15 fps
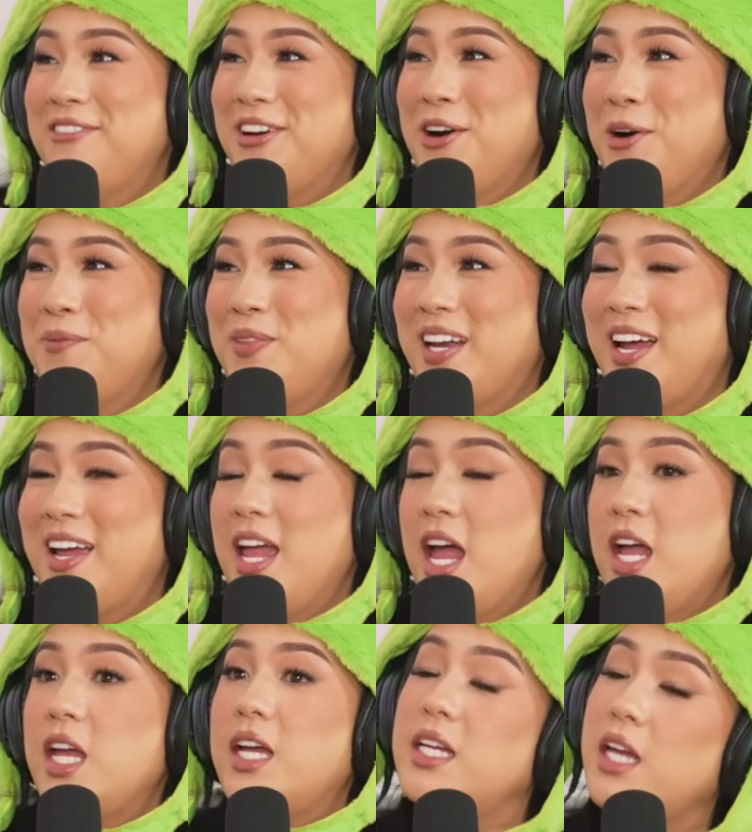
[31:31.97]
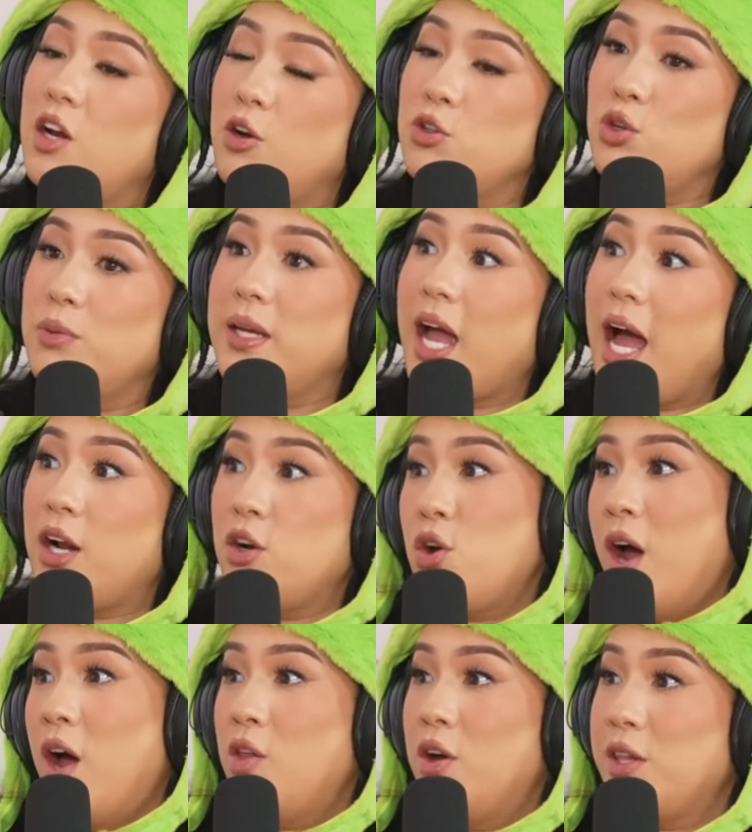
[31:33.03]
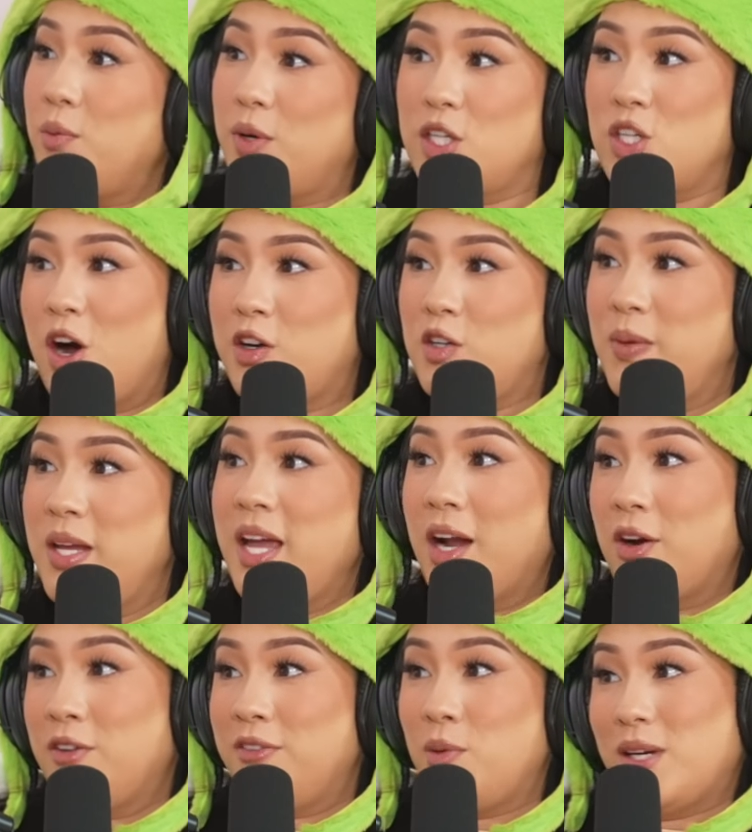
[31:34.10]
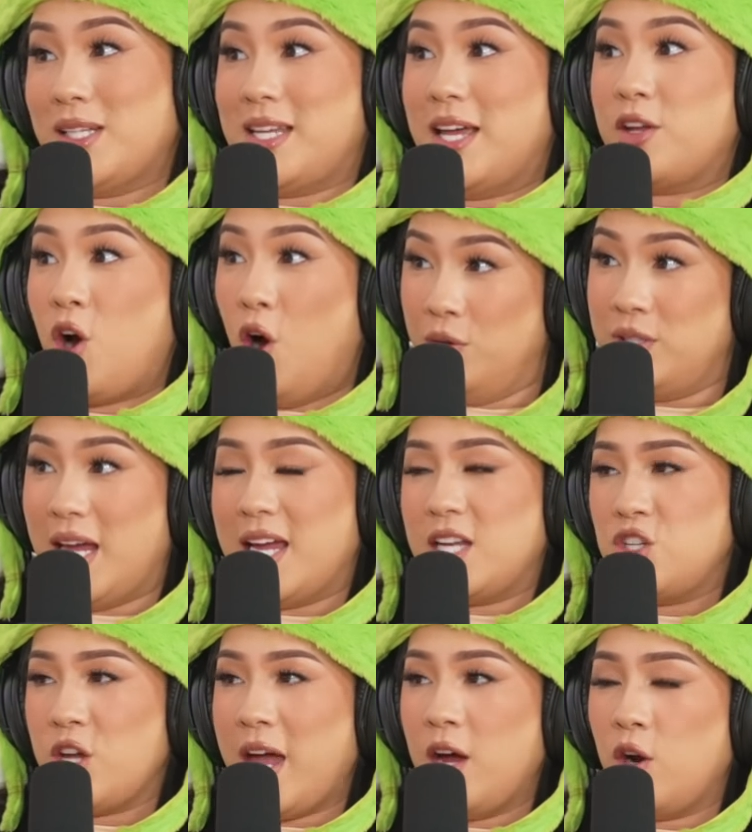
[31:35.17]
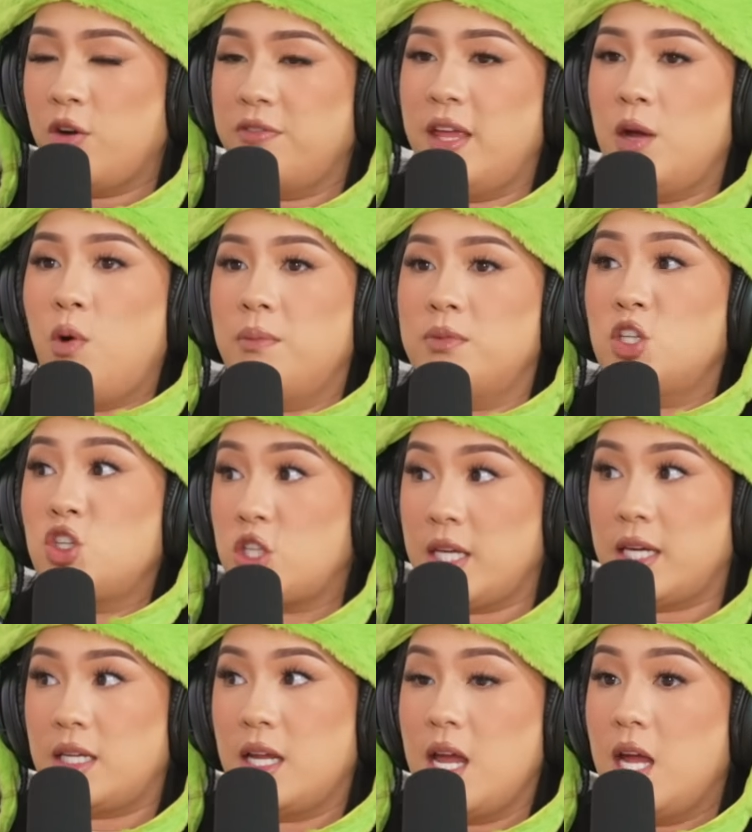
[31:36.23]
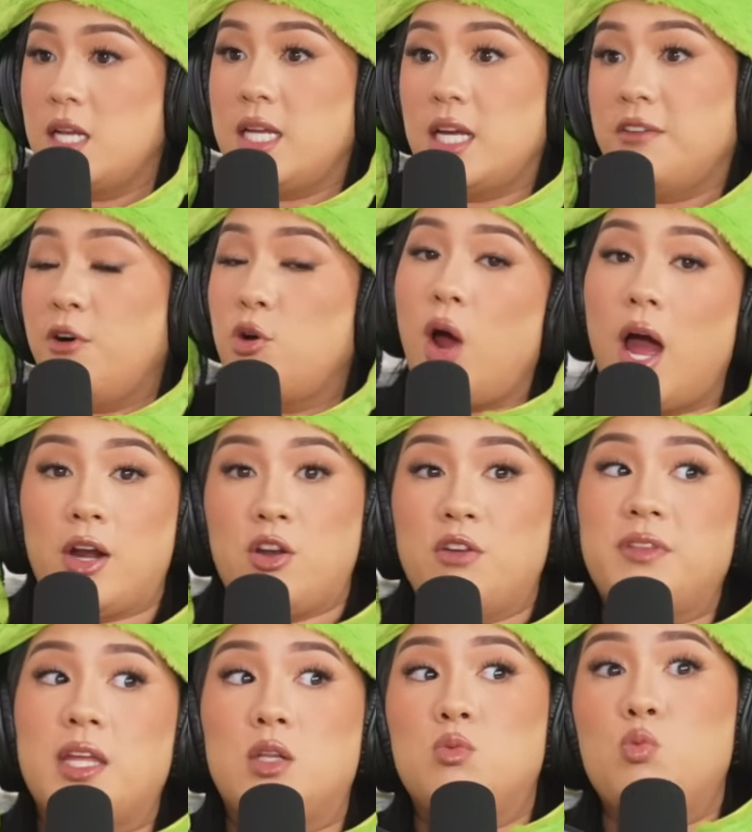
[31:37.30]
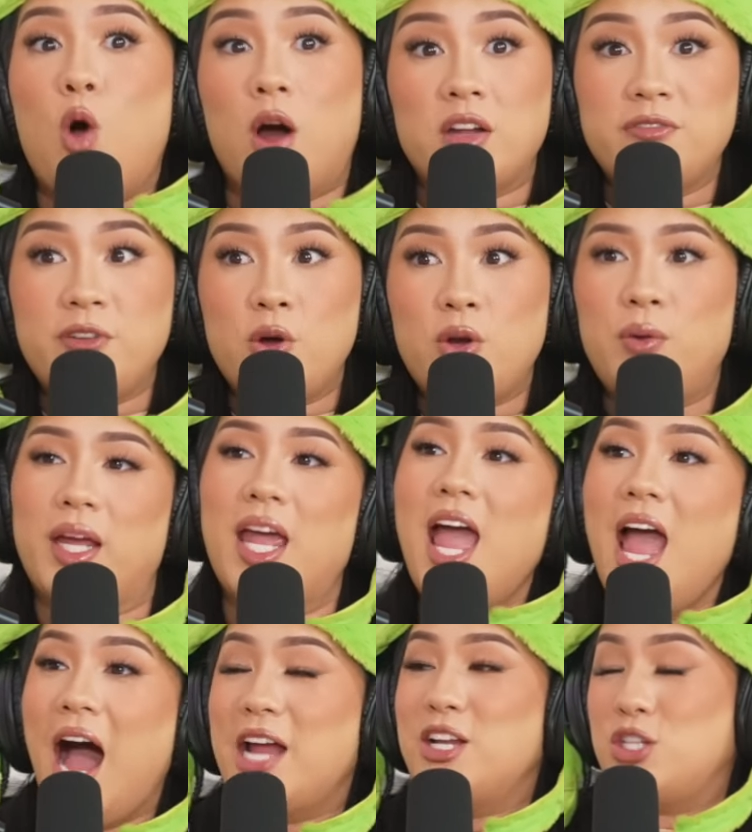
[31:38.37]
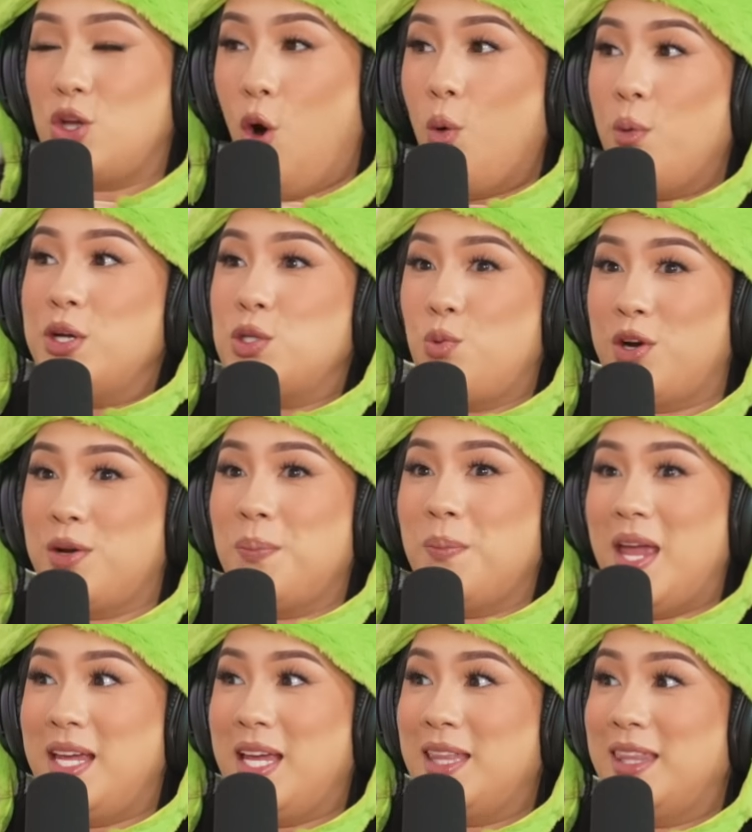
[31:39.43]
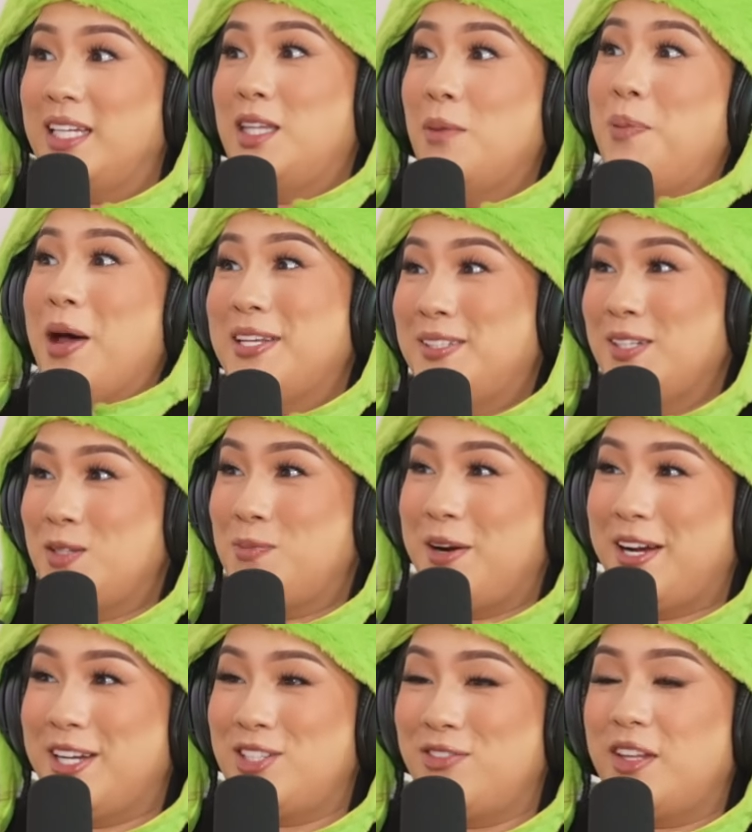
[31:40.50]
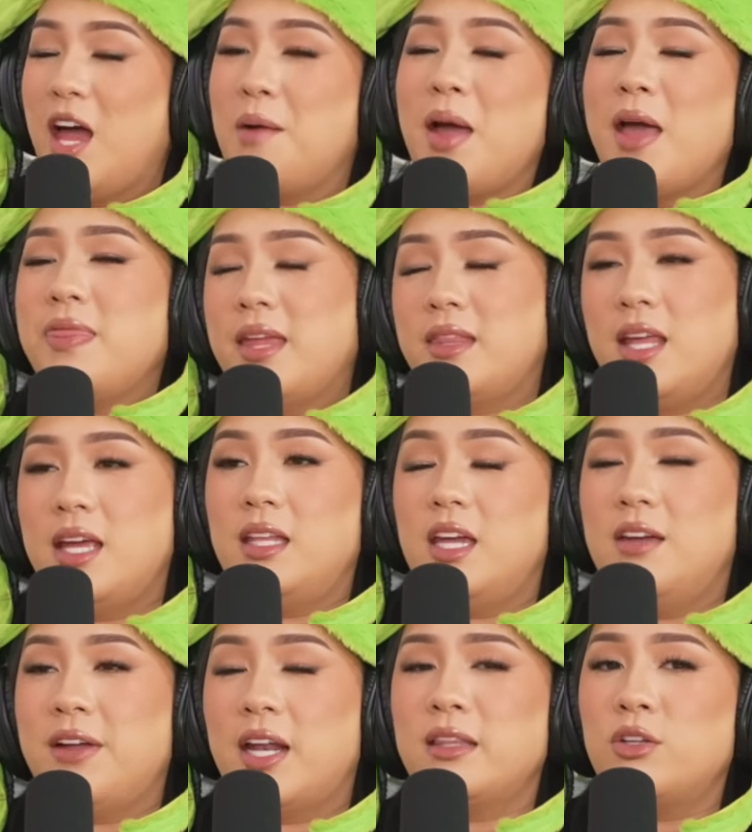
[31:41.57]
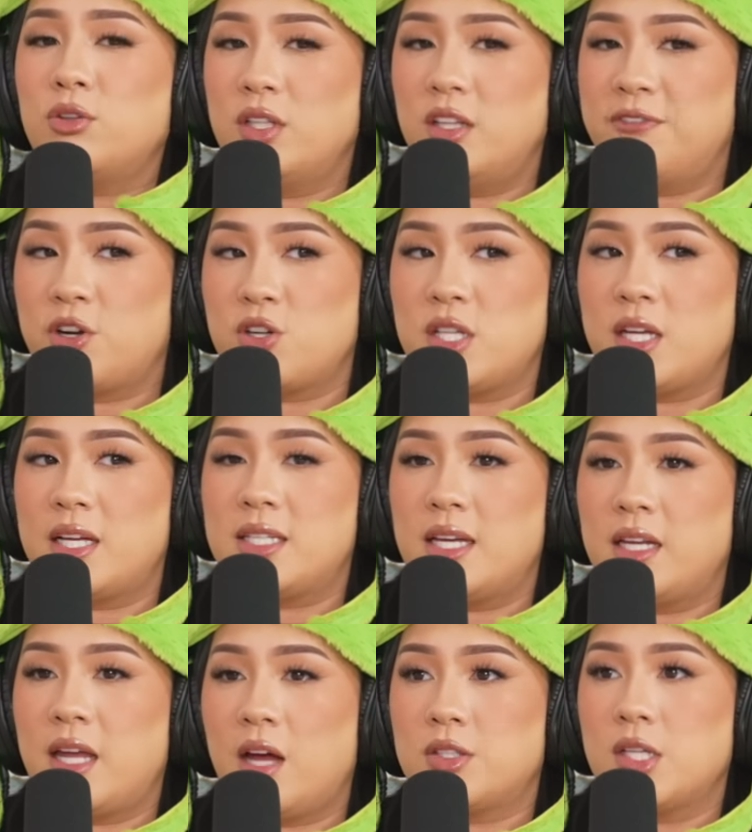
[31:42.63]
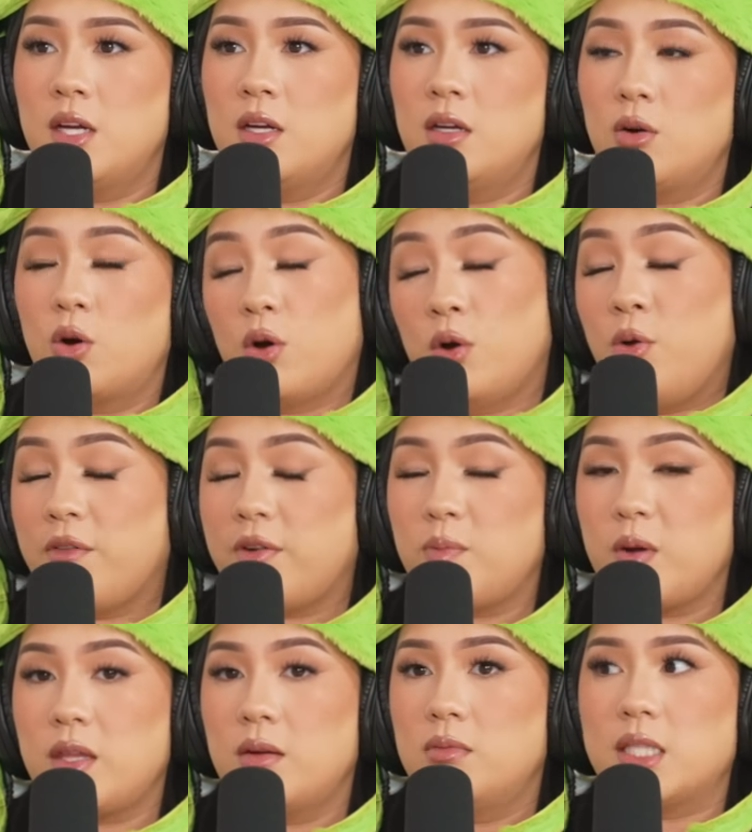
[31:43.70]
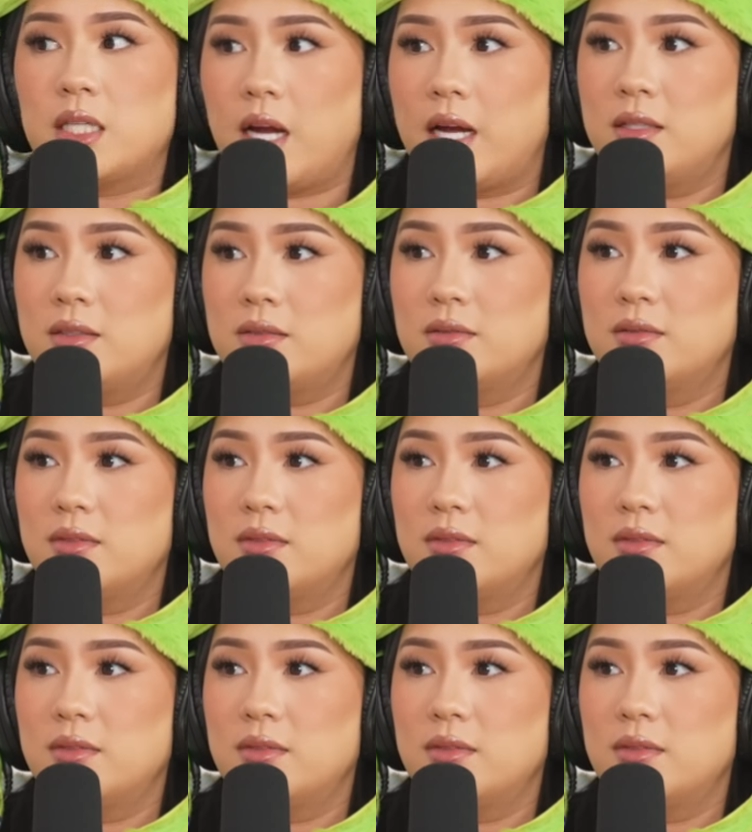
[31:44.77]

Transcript: I hope that I, and also I'm like, I don't know how long they want to talk to me. I don't know if they want to stand there all day and chat or yeah. if they want to just like take a photo. I don't know if they want a photo. Like I just always want to make it like the best experience yeah. for them. And then they leave. And literally the first thing I say to Cal's or whoever I'm with, was I nice?